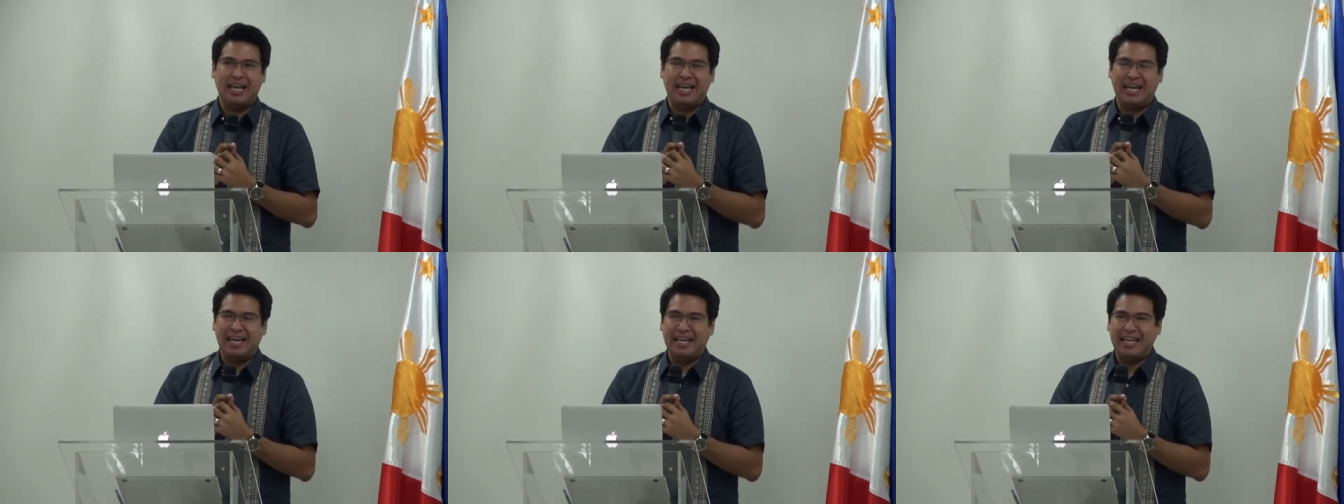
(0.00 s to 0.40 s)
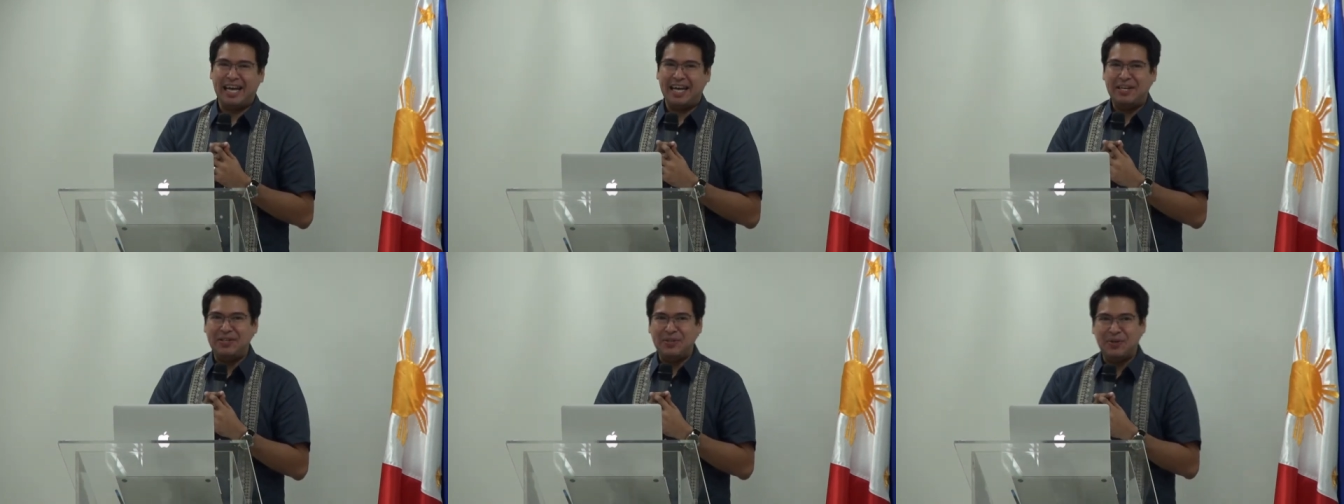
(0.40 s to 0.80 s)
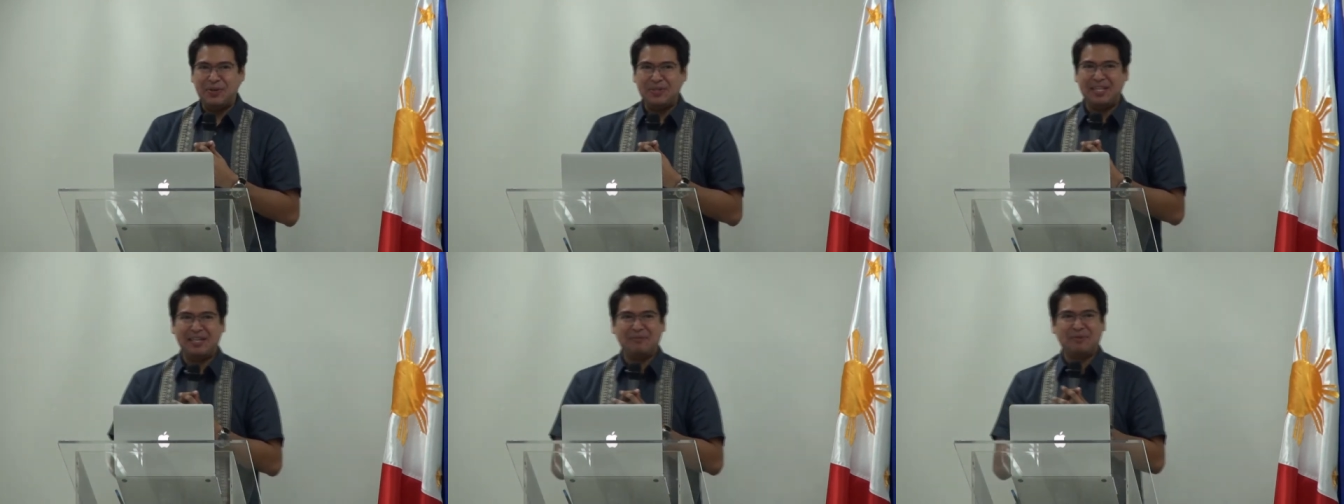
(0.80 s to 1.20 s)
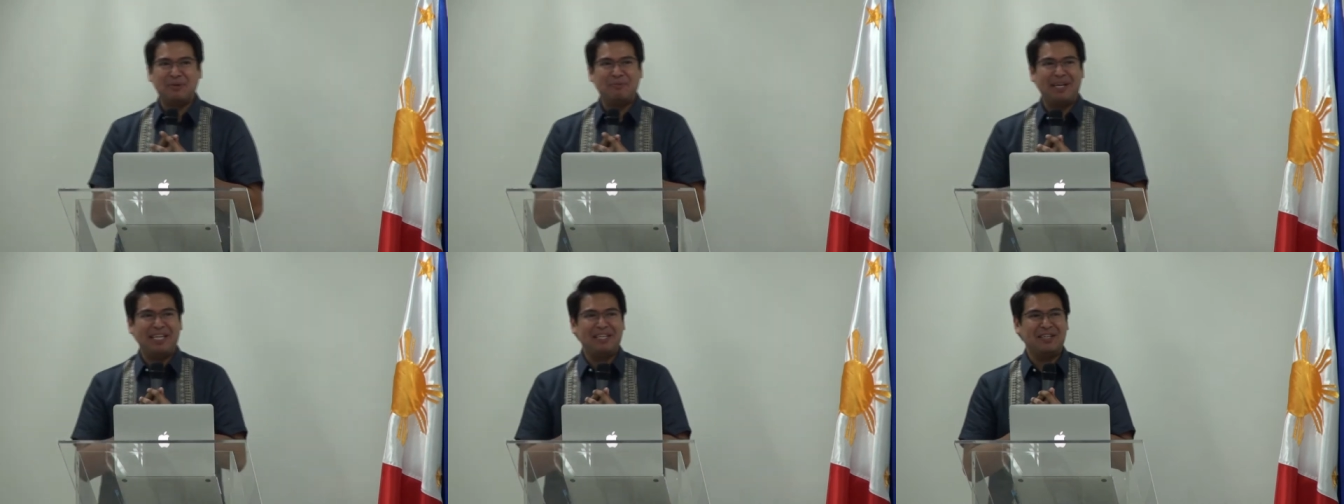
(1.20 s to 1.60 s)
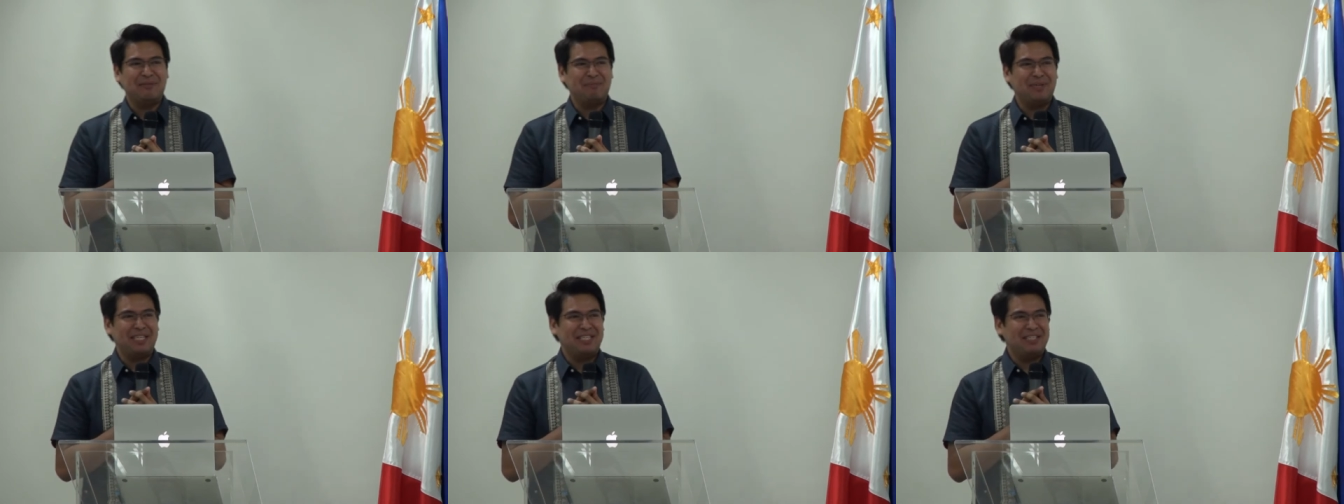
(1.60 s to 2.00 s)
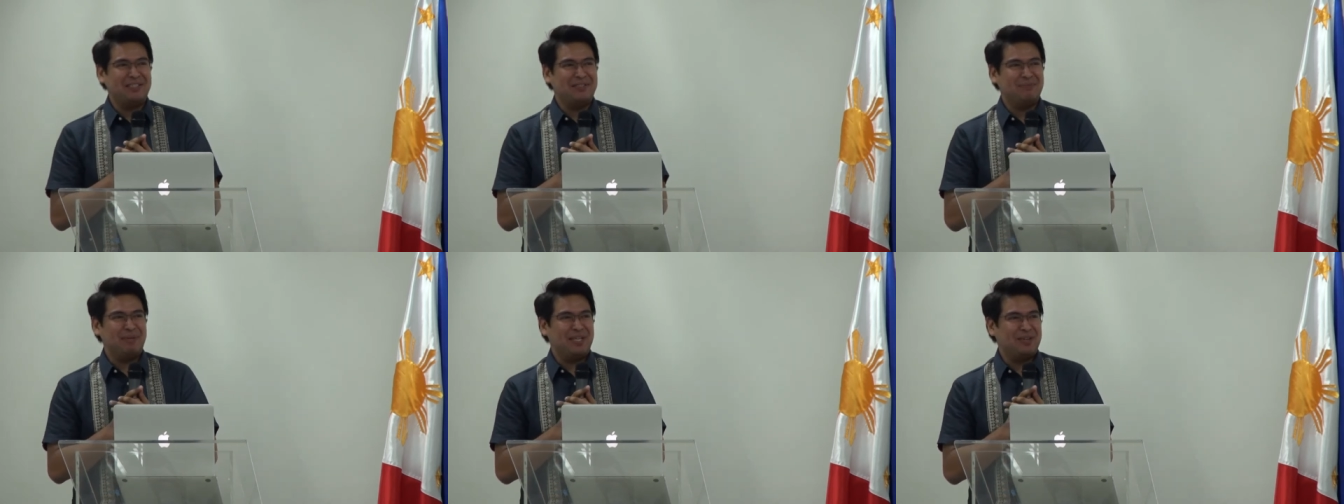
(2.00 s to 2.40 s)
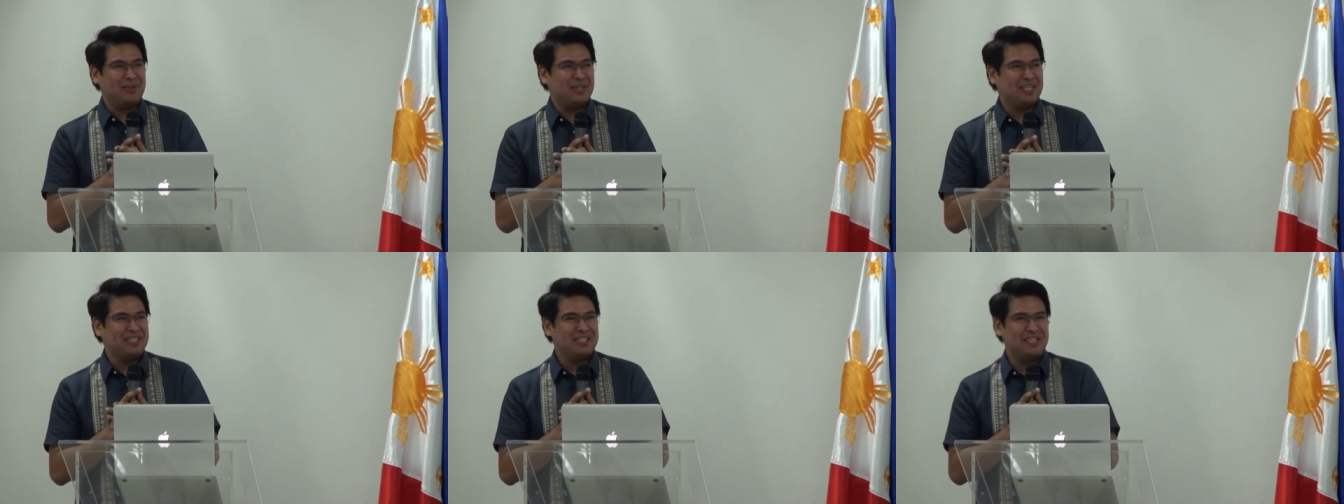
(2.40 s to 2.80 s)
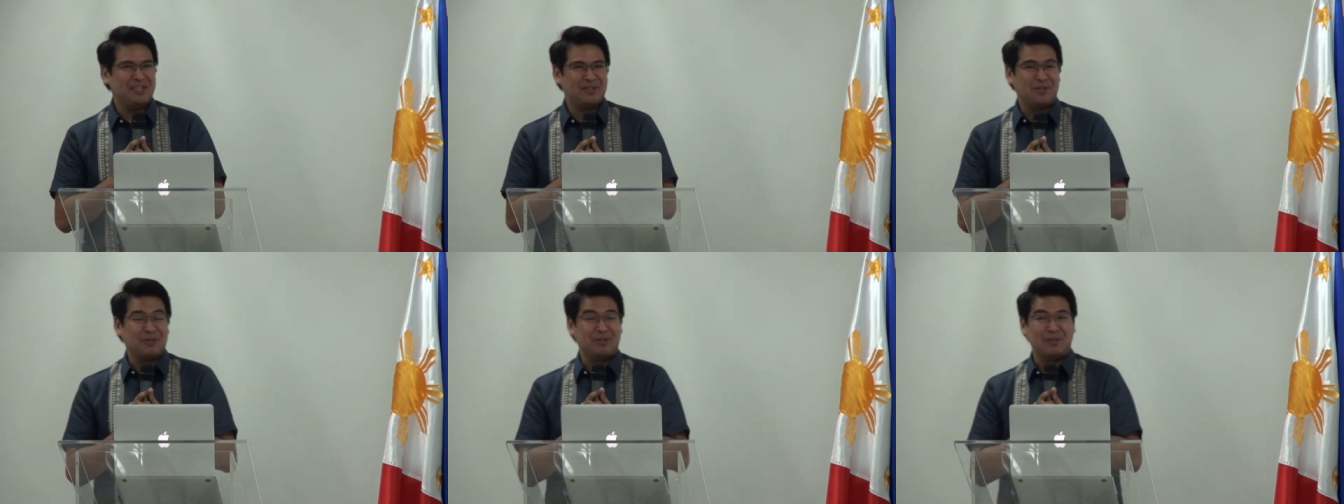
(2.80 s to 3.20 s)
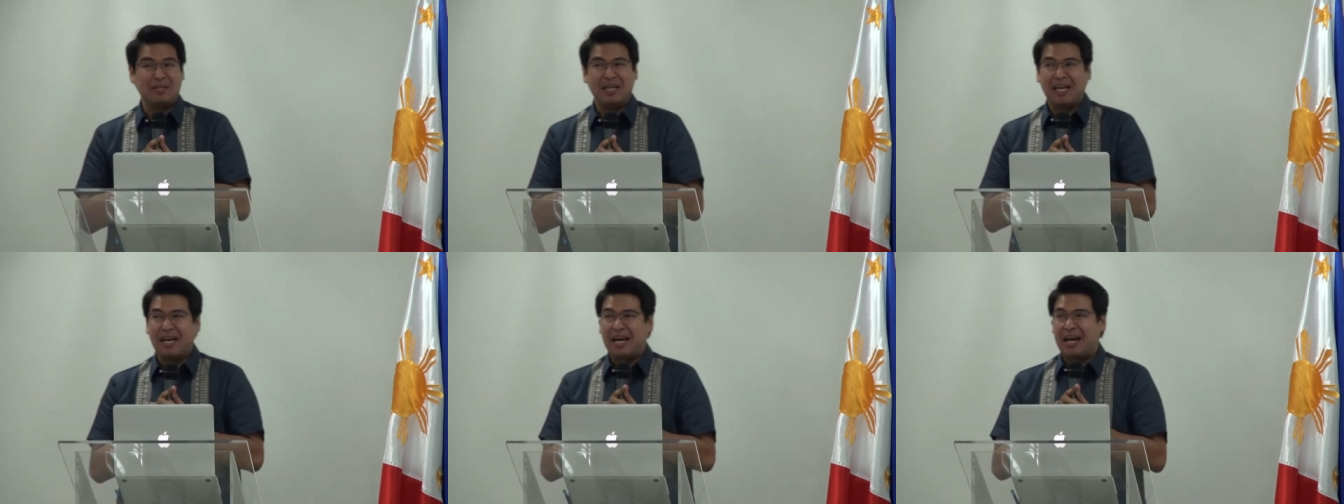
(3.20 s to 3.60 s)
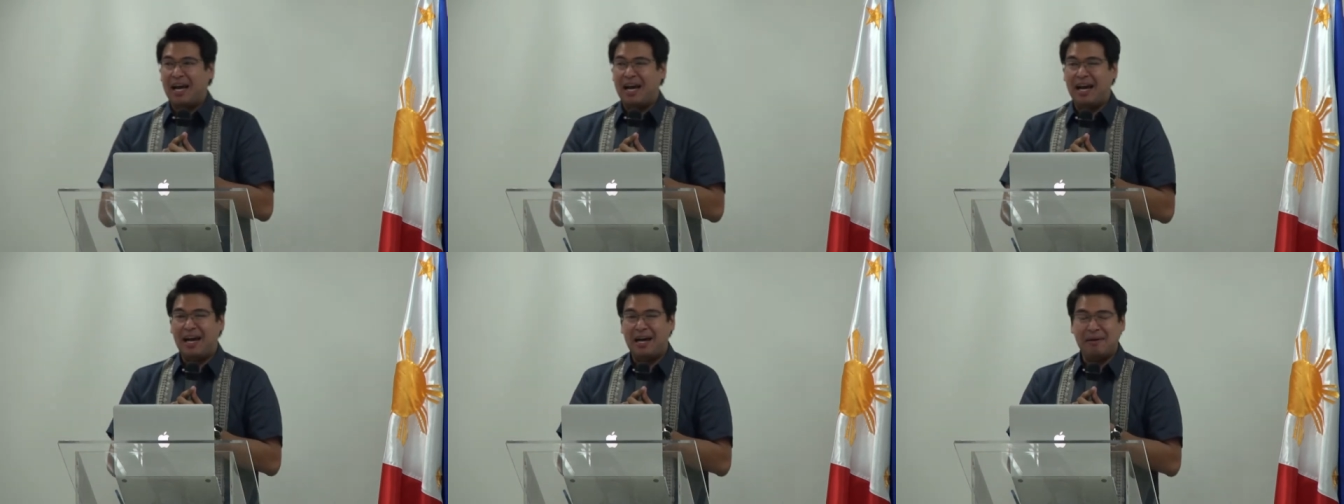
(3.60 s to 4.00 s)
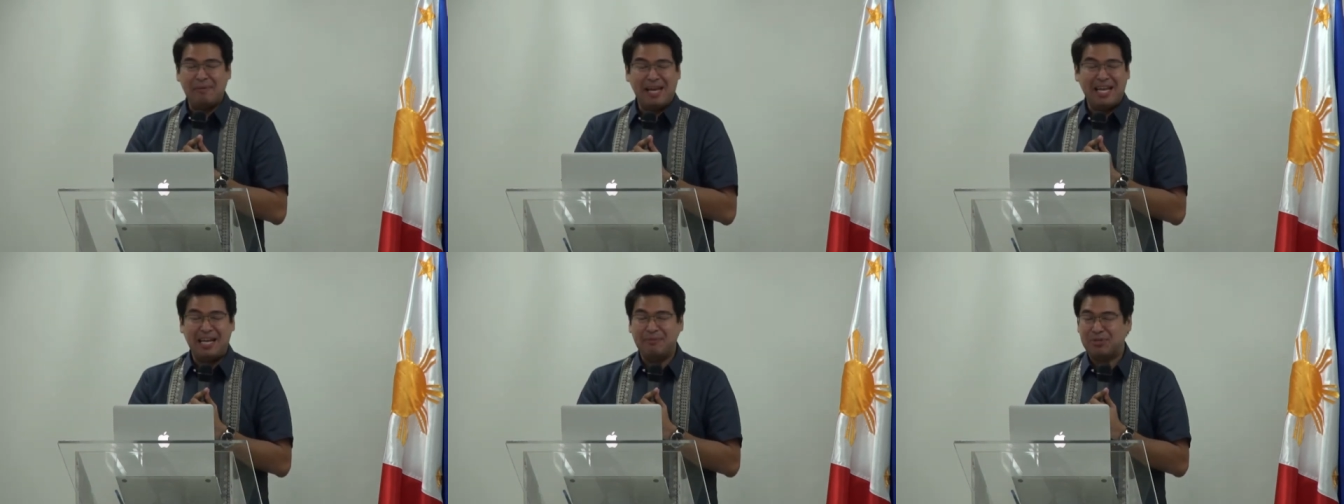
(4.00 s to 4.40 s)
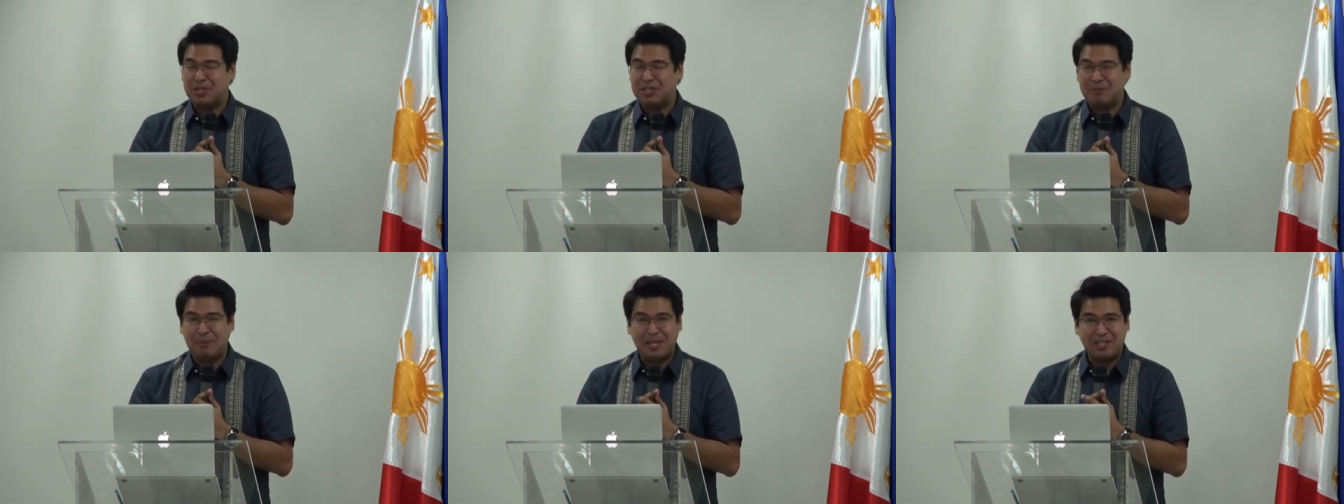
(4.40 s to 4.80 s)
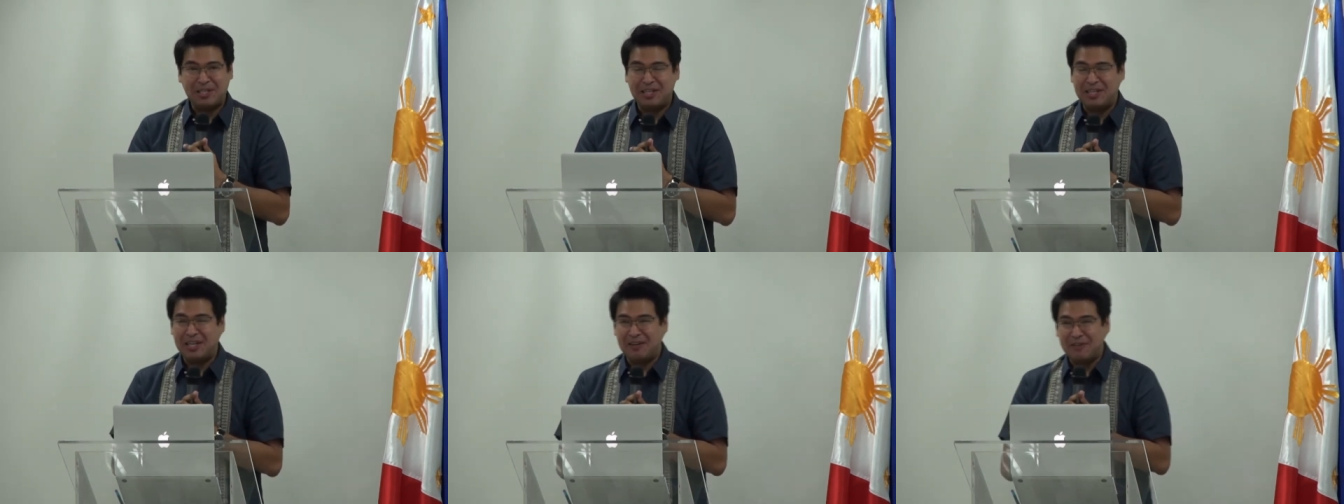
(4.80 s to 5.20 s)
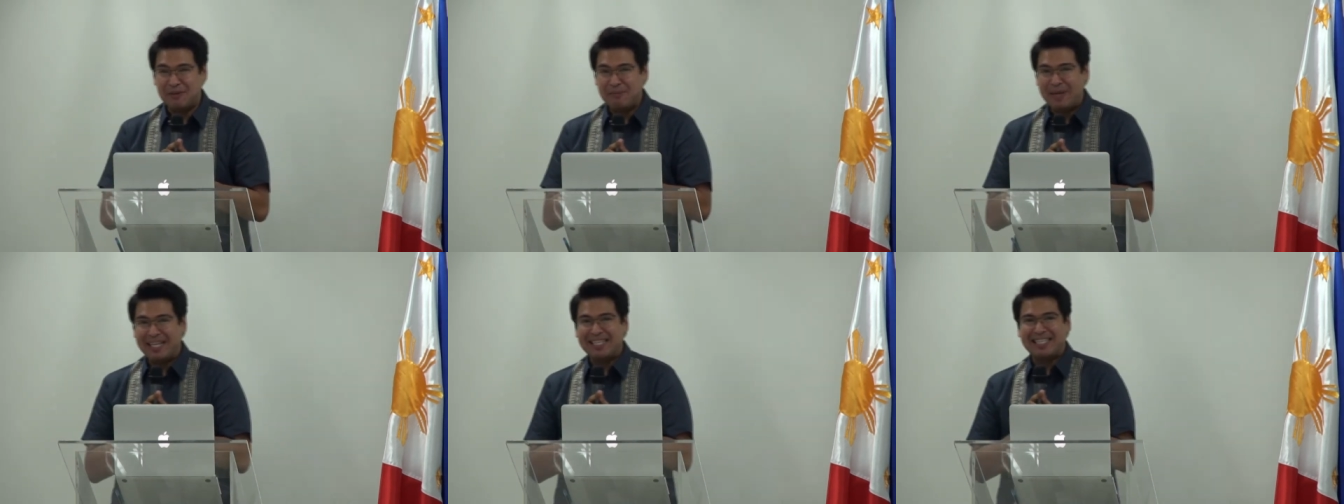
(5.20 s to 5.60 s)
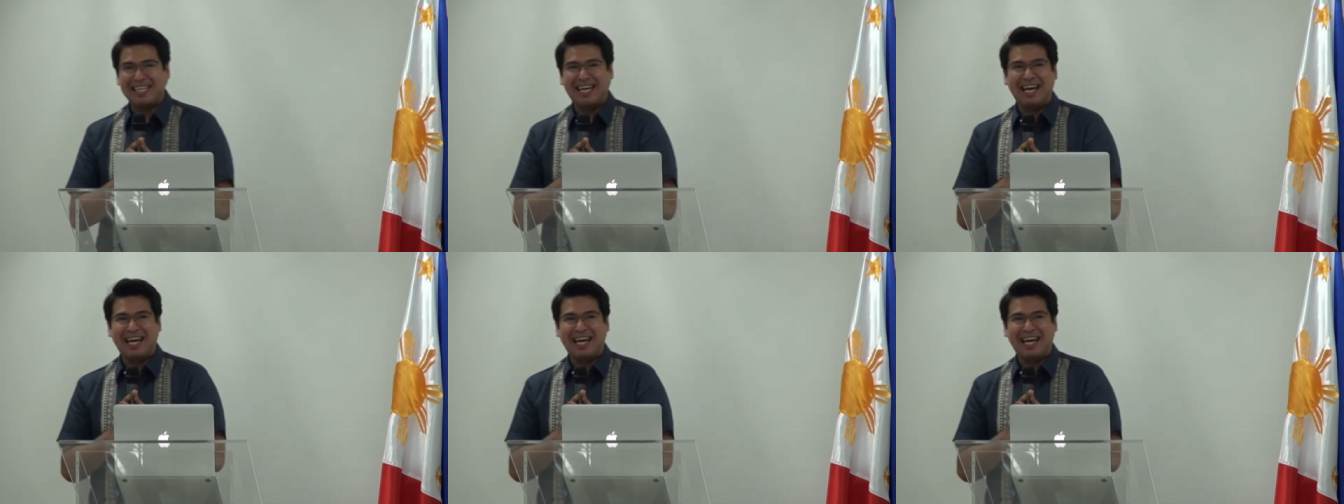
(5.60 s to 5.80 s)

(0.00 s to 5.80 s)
And I know that for many companies, many organizations, uh, and I'm sure especially government,